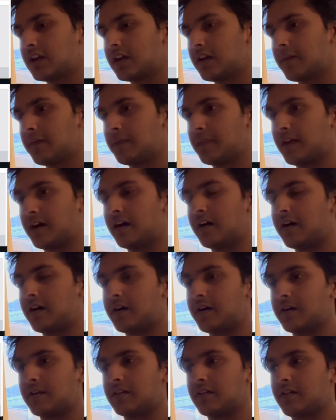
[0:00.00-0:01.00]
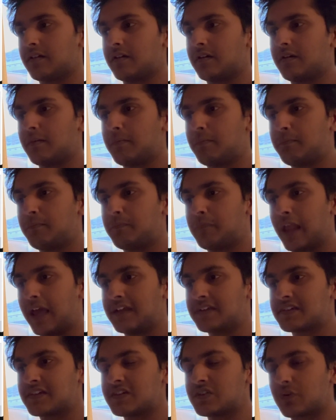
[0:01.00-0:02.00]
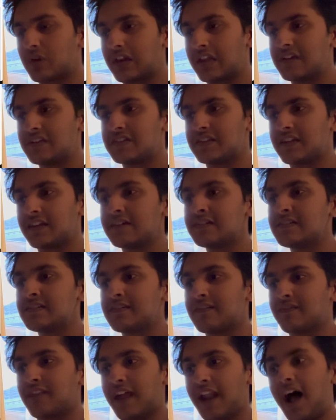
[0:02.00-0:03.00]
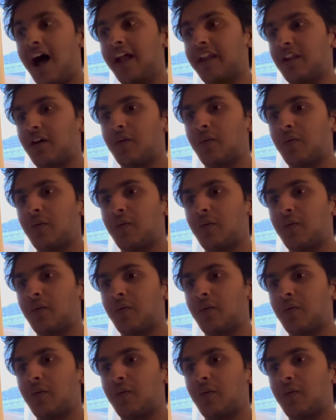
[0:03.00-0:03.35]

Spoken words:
the places or listings that aren't